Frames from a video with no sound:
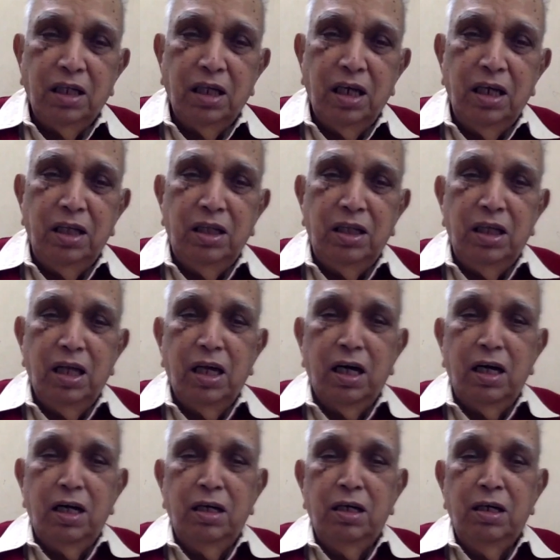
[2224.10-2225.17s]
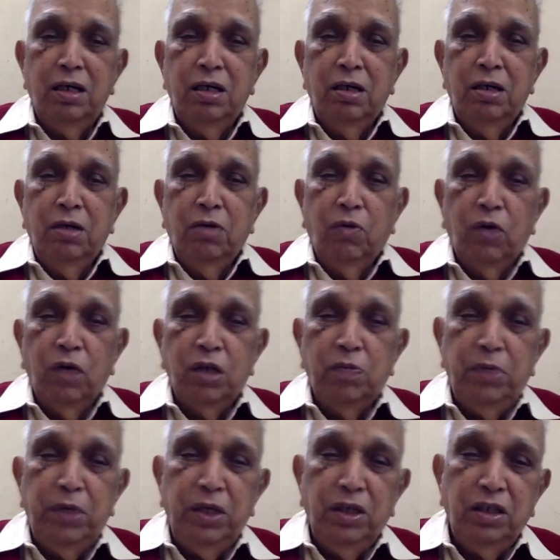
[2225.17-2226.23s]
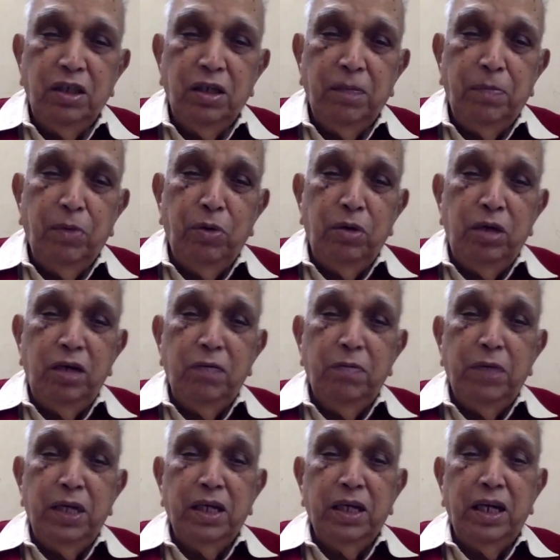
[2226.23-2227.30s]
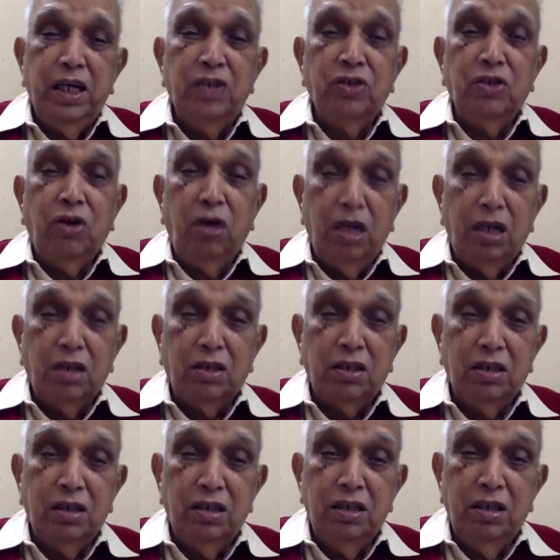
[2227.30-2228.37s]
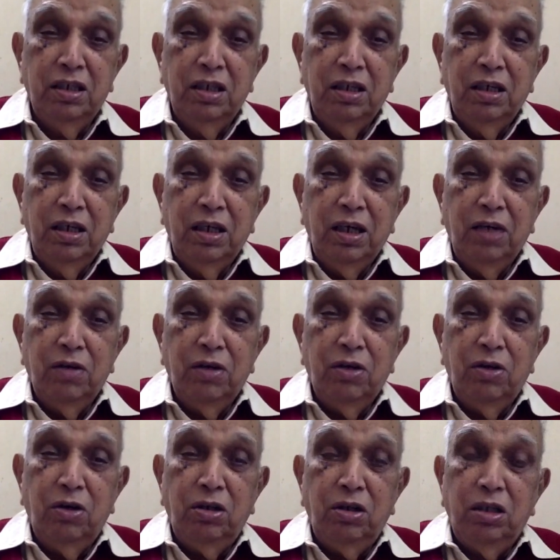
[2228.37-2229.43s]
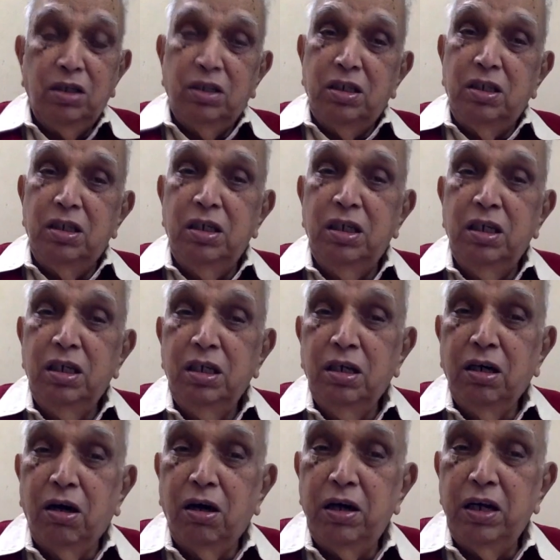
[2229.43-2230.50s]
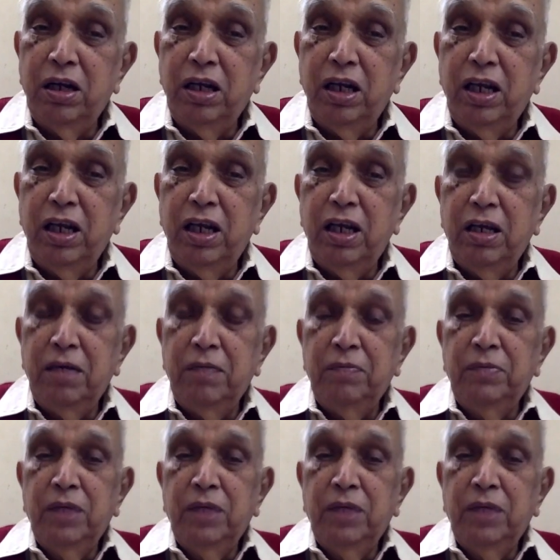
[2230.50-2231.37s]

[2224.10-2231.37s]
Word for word: Sahitya was being supported by great scholars. It was not just ordinary